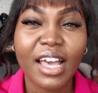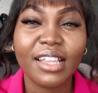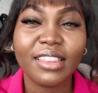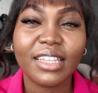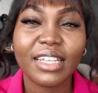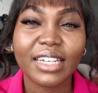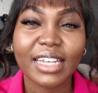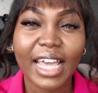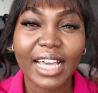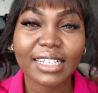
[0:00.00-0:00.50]

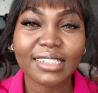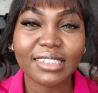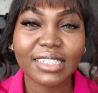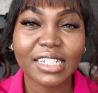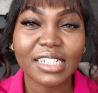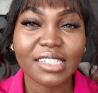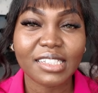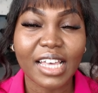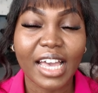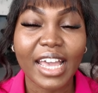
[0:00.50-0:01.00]
The next
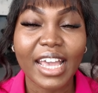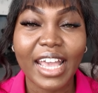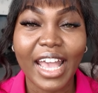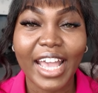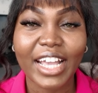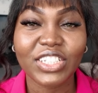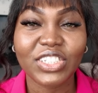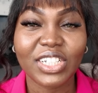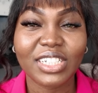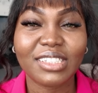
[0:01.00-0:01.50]
thing is that AI
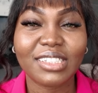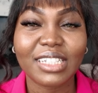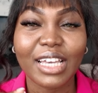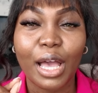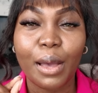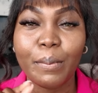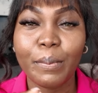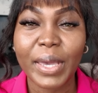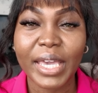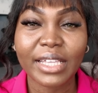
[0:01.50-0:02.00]
agents
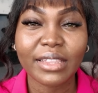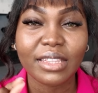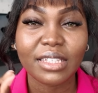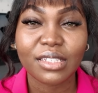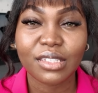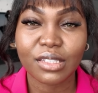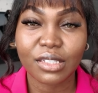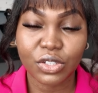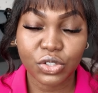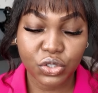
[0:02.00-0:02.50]
can make
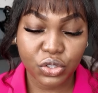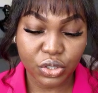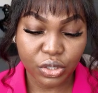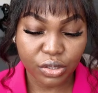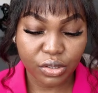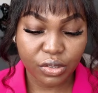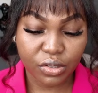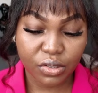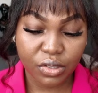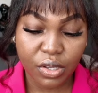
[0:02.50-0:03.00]

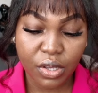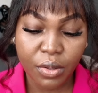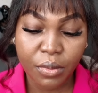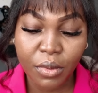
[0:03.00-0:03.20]
decisions.